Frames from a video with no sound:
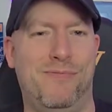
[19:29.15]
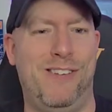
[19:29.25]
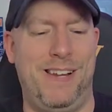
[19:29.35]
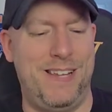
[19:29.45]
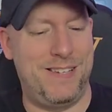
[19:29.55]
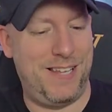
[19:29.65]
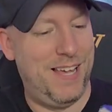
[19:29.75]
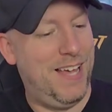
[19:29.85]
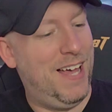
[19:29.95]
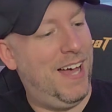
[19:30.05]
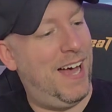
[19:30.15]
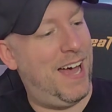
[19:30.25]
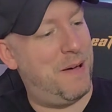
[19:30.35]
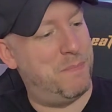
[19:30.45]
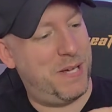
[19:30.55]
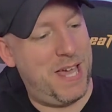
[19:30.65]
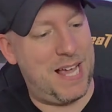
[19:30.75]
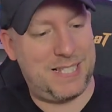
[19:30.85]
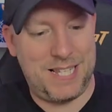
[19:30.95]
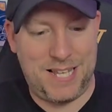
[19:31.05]
Brilliant. But
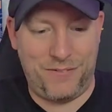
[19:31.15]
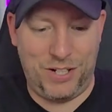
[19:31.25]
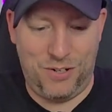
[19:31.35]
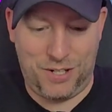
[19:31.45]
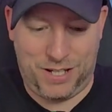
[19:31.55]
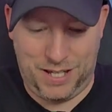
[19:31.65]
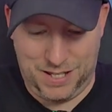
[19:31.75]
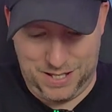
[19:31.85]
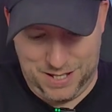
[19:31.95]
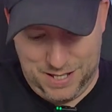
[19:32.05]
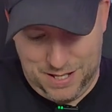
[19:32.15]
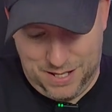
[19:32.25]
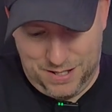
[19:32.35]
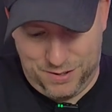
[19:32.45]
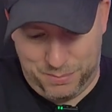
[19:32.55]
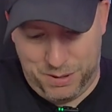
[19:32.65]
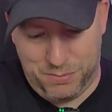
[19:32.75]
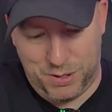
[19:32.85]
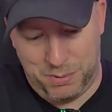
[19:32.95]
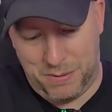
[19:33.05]
yes, let's have a look.
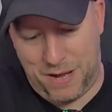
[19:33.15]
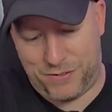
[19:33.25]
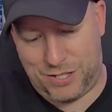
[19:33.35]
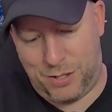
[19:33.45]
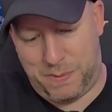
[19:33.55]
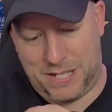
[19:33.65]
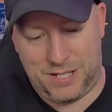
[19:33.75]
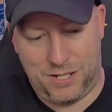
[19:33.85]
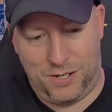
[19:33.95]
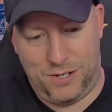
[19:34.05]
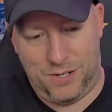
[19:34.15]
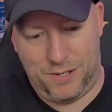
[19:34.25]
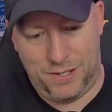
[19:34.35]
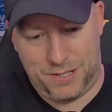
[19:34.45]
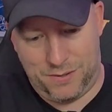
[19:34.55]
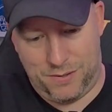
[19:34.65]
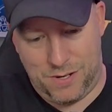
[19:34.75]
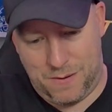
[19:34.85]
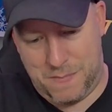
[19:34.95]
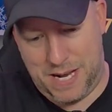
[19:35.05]
WWF Superstars.
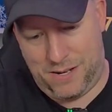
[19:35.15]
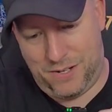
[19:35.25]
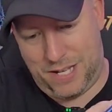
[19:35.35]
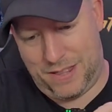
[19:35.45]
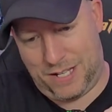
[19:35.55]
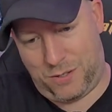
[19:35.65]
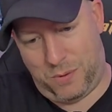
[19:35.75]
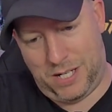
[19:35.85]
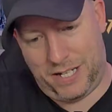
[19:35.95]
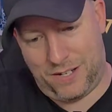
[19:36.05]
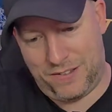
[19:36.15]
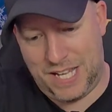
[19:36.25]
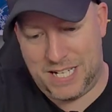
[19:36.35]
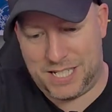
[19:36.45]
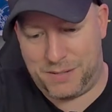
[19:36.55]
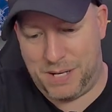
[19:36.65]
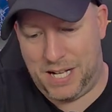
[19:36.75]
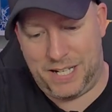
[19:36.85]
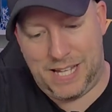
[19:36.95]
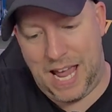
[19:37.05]
Oh man, look at the quality on these as
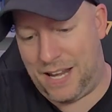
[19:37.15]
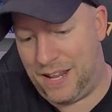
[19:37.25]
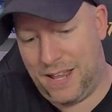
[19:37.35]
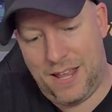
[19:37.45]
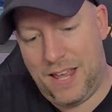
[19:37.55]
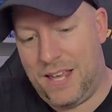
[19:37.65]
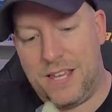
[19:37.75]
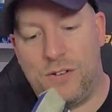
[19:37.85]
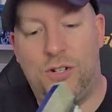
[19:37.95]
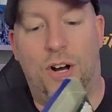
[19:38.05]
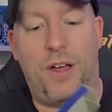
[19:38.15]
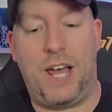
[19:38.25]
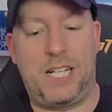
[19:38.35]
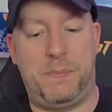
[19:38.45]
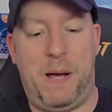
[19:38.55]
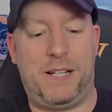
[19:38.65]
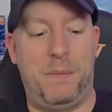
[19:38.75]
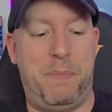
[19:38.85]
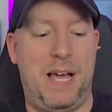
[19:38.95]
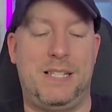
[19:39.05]
well. Again, you've got to expect
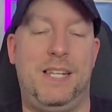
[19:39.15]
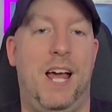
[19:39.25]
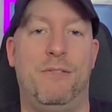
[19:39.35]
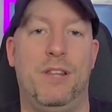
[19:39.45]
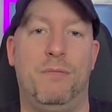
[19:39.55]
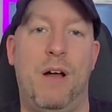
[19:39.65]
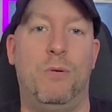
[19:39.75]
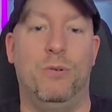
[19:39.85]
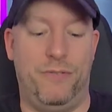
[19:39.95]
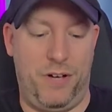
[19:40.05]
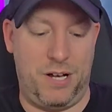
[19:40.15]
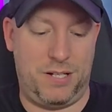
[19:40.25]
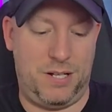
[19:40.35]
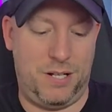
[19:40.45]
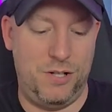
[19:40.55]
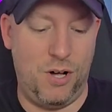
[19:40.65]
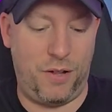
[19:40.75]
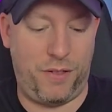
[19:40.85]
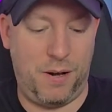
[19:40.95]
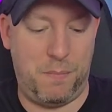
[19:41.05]
the best here at the RetroVerse.
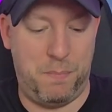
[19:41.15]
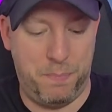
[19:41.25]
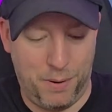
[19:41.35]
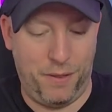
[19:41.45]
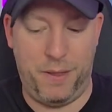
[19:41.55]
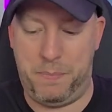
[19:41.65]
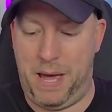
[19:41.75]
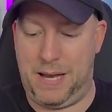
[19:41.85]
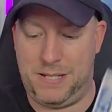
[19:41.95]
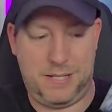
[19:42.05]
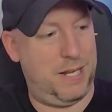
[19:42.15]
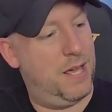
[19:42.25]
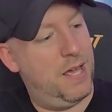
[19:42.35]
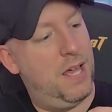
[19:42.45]
Nothing but the best.